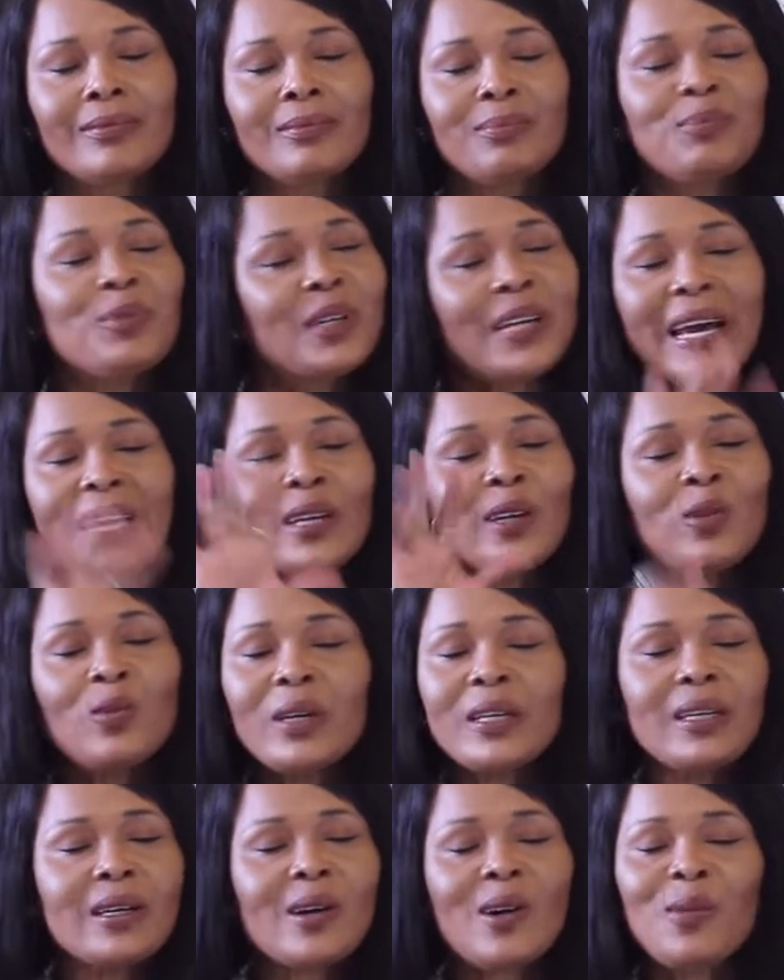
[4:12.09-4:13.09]
But I don't
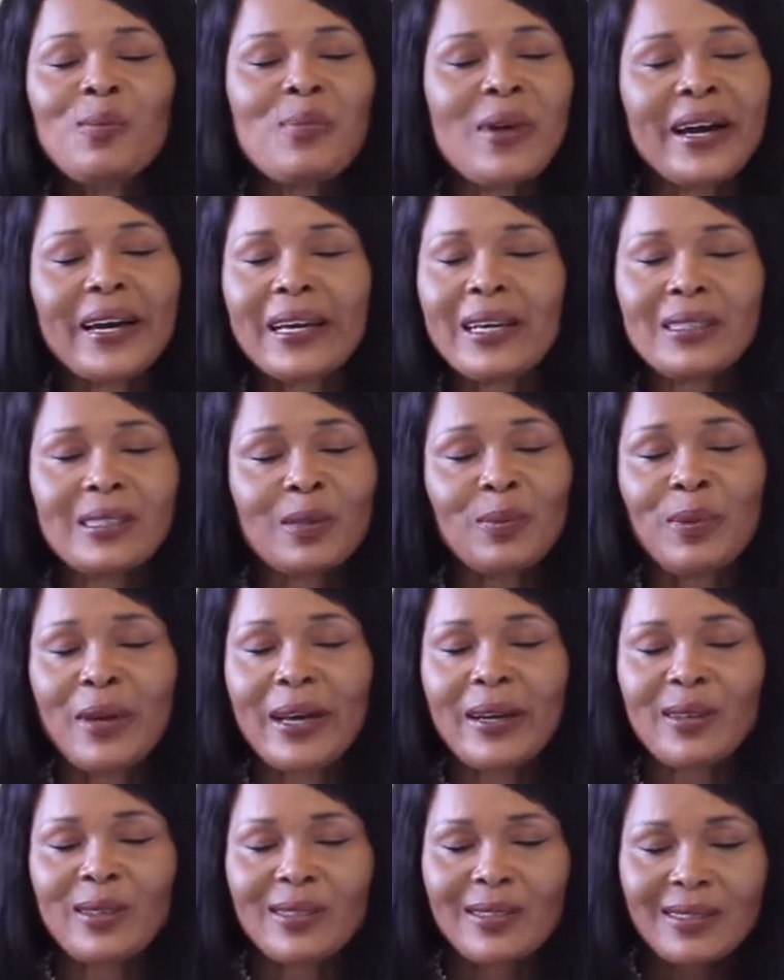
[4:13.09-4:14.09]
want to come back as a
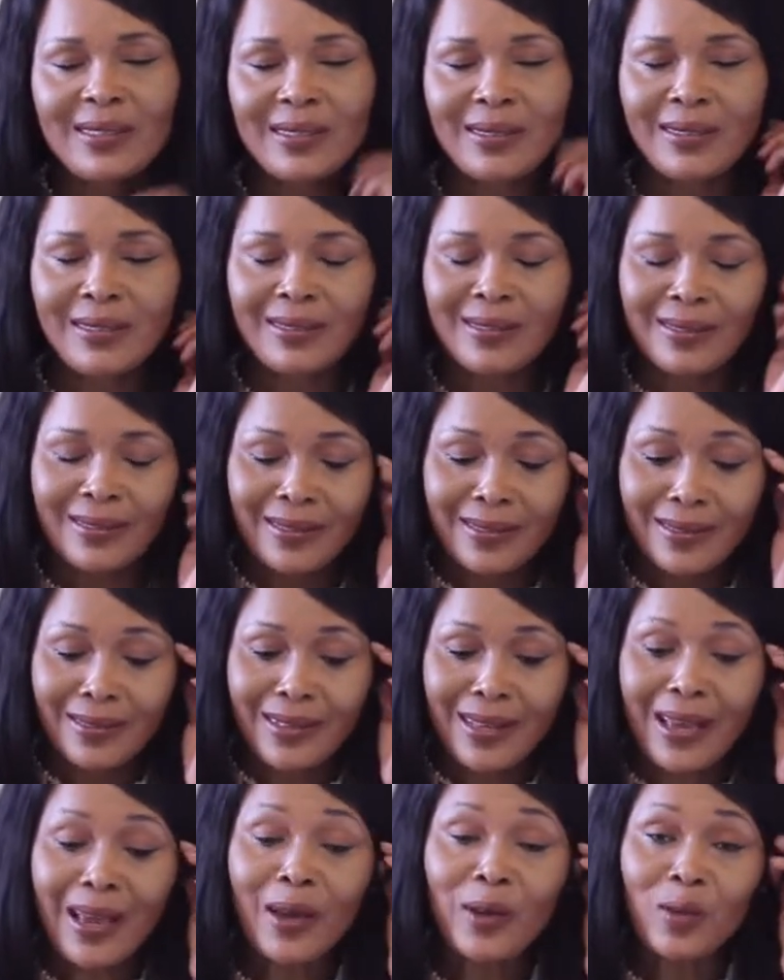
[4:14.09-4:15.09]
blouse.
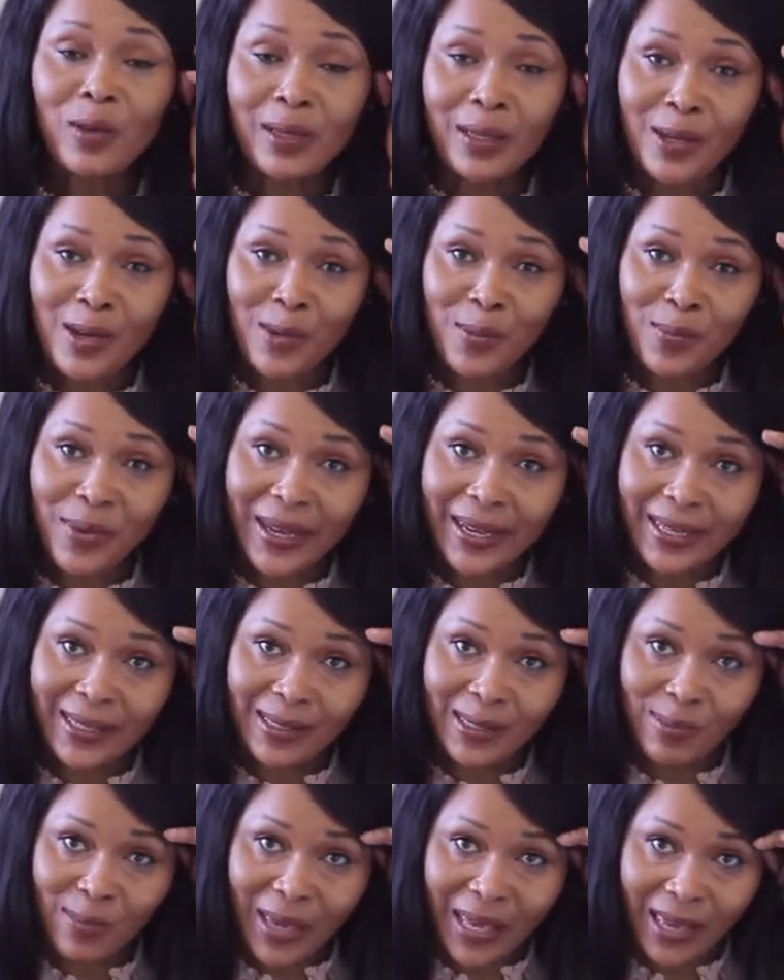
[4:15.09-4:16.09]
I want to come back
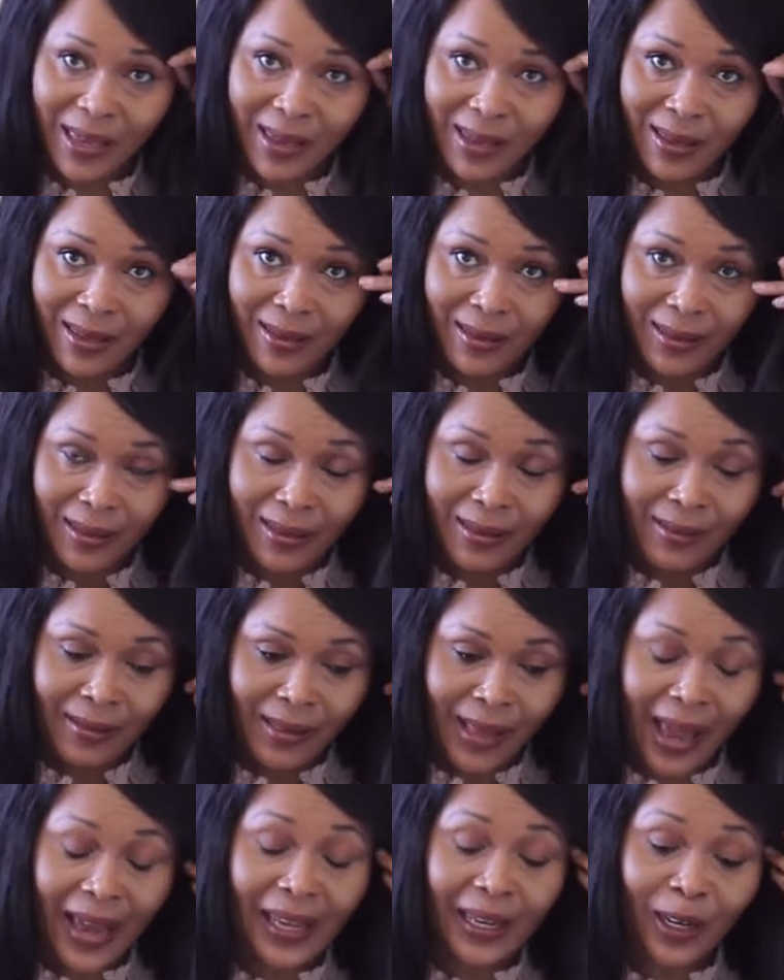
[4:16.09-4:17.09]
as me.
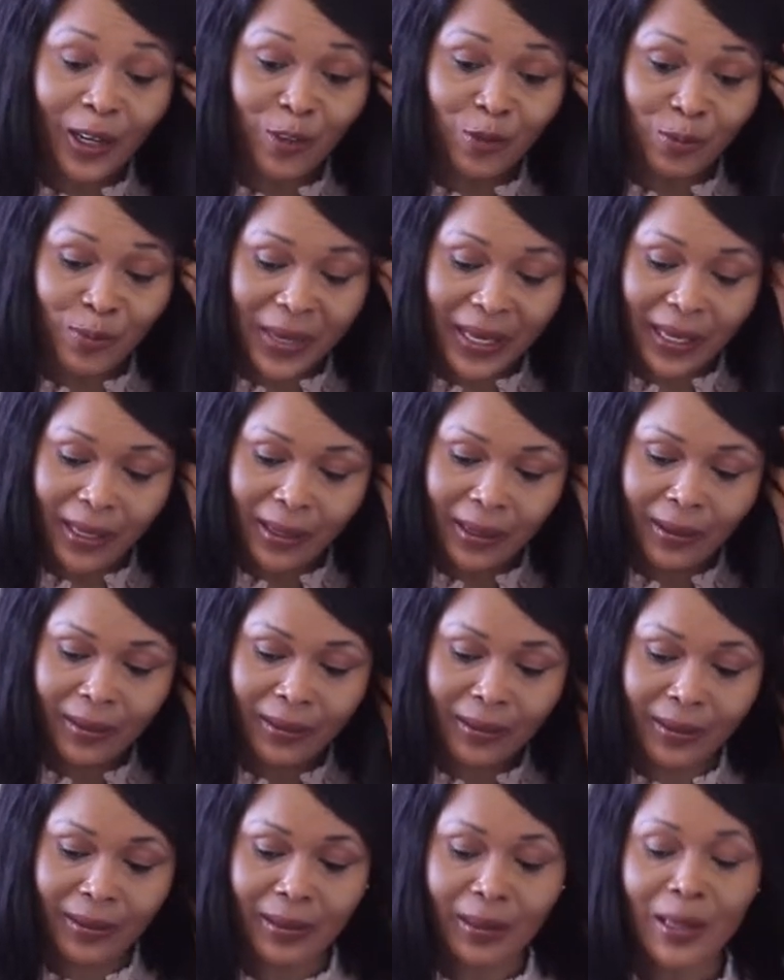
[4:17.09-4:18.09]
I love me.
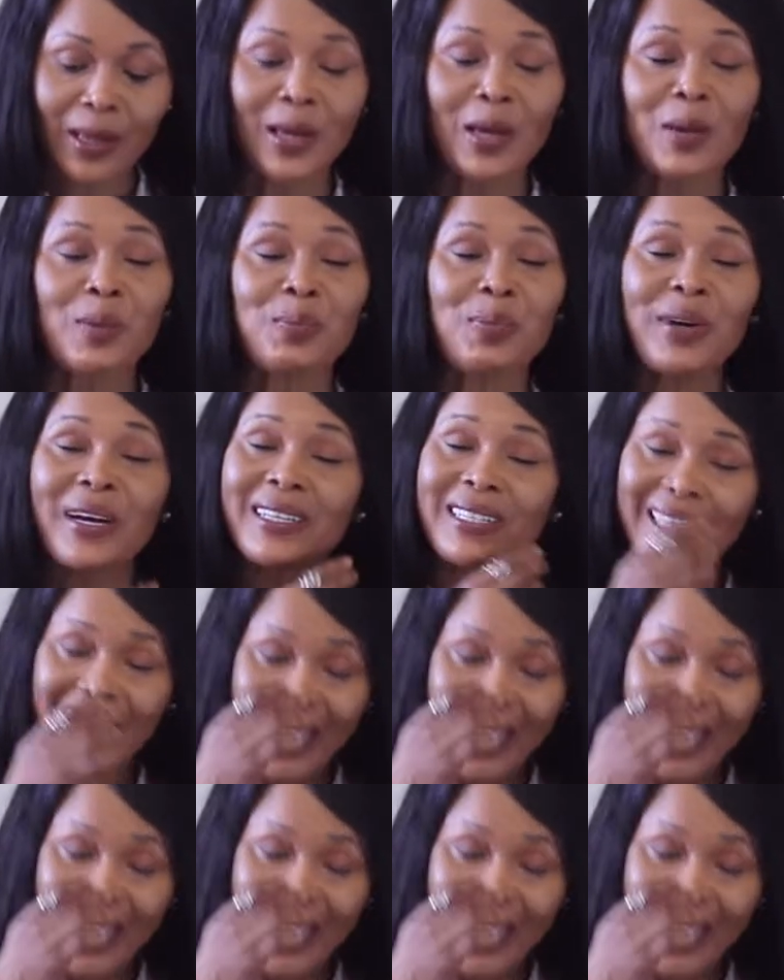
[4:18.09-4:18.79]
But